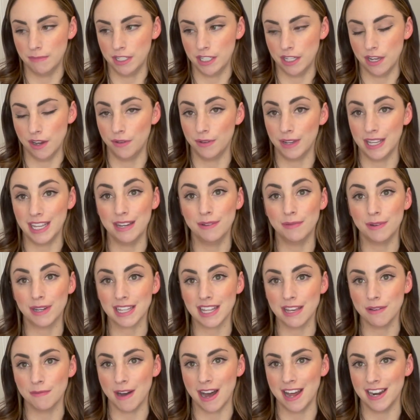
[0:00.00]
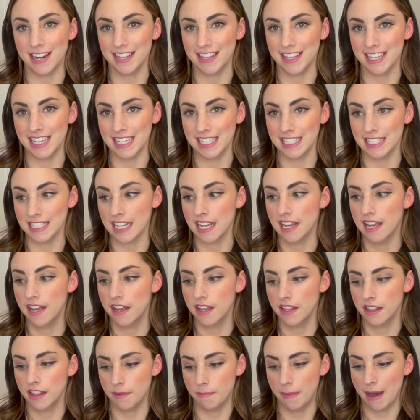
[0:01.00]
So he really wanted these.
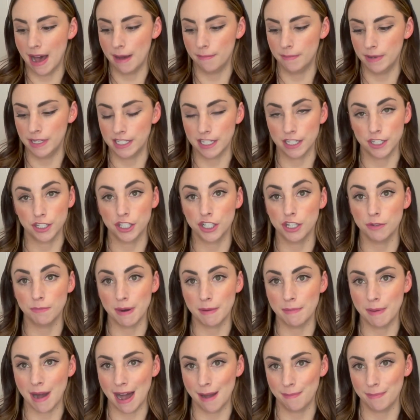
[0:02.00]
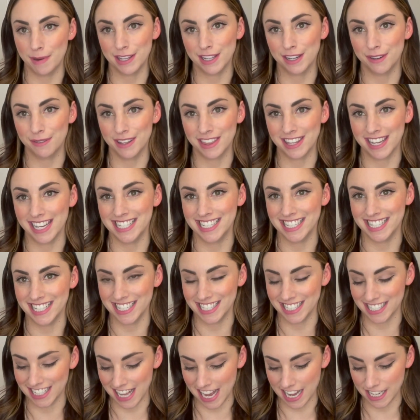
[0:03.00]
The poppets are super popular with kids in
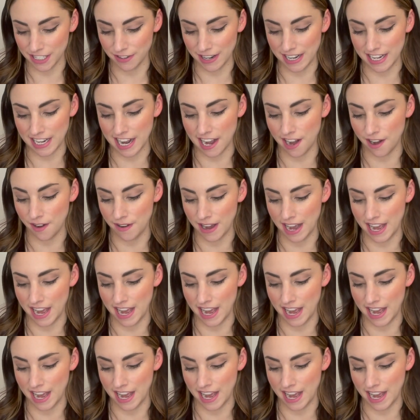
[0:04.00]
his class right now,